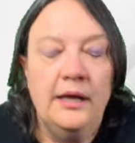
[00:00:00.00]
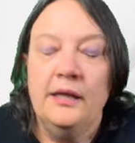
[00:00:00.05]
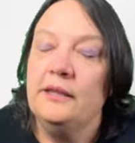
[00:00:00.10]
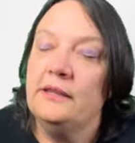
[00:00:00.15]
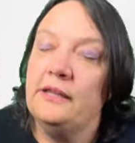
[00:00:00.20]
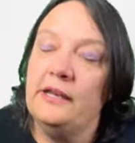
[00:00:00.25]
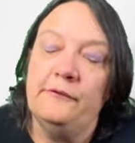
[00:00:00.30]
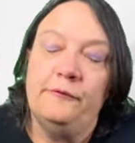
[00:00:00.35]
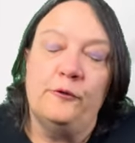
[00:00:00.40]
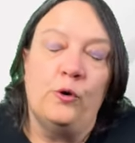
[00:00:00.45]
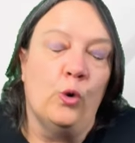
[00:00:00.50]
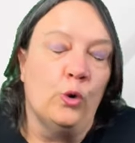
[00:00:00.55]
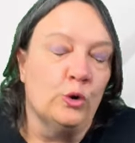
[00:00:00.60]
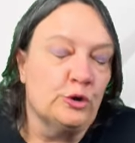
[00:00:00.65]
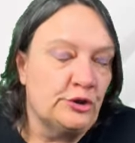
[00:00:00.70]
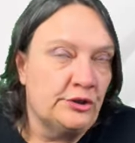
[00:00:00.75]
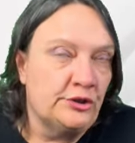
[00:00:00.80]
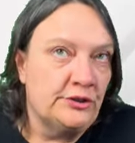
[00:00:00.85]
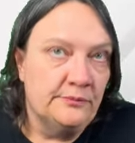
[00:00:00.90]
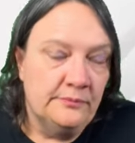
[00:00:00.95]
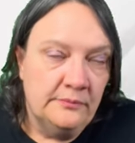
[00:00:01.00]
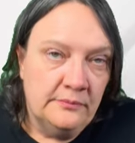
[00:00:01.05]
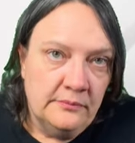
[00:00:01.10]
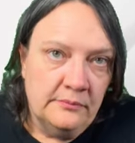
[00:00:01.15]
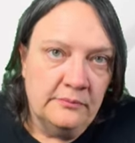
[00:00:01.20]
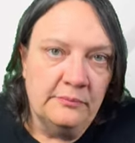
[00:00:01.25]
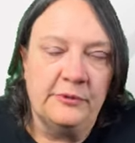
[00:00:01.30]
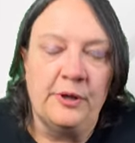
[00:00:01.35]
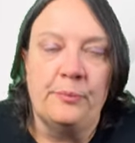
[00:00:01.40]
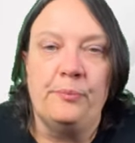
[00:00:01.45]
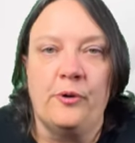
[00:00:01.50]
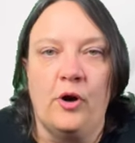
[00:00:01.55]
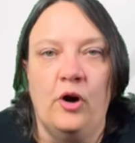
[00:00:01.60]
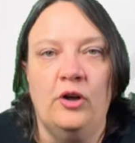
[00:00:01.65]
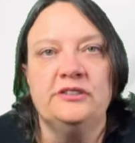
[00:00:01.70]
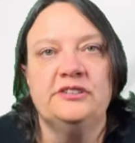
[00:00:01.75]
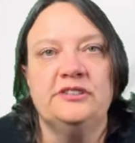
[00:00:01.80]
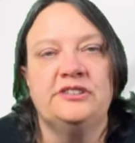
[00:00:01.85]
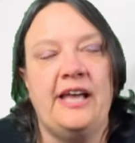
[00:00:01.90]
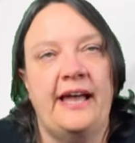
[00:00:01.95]
Then, of course, the
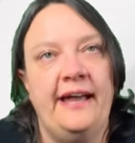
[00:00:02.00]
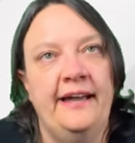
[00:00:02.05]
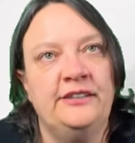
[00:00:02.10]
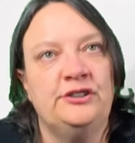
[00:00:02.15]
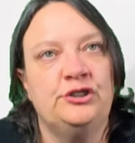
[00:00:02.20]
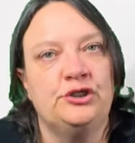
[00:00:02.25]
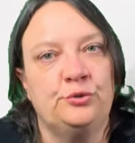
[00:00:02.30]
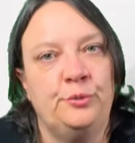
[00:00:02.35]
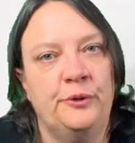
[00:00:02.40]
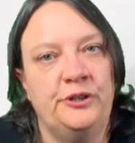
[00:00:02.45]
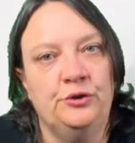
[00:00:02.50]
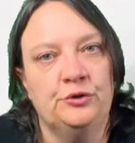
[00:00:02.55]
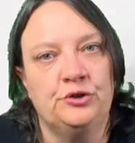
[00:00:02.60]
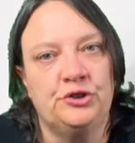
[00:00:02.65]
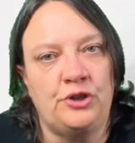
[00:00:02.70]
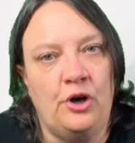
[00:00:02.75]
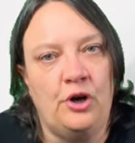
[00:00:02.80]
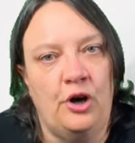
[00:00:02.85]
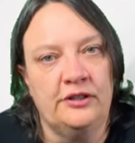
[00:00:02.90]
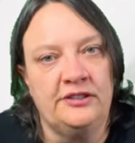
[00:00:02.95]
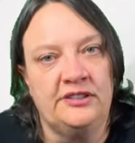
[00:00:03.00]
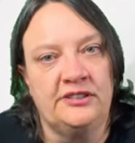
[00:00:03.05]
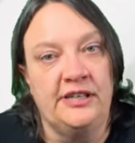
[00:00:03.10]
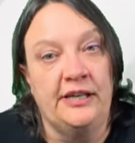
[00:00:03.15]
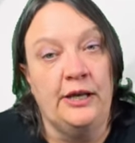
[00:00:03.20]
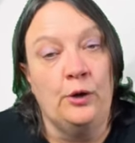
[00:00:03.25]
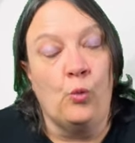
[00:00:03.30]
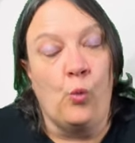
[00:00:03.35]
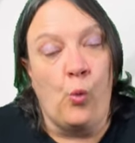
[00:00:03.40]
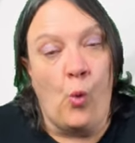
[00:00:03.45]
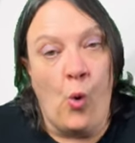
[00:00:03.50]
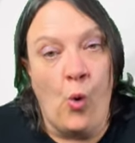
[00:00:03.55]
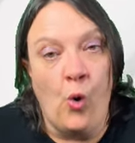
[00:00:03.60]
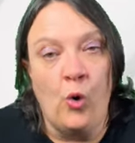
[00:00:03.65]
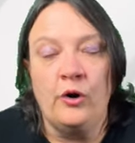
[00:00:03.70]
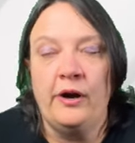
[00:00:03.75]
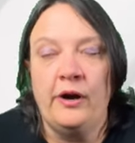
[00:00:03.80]
Bronze Age is when you start seeing war,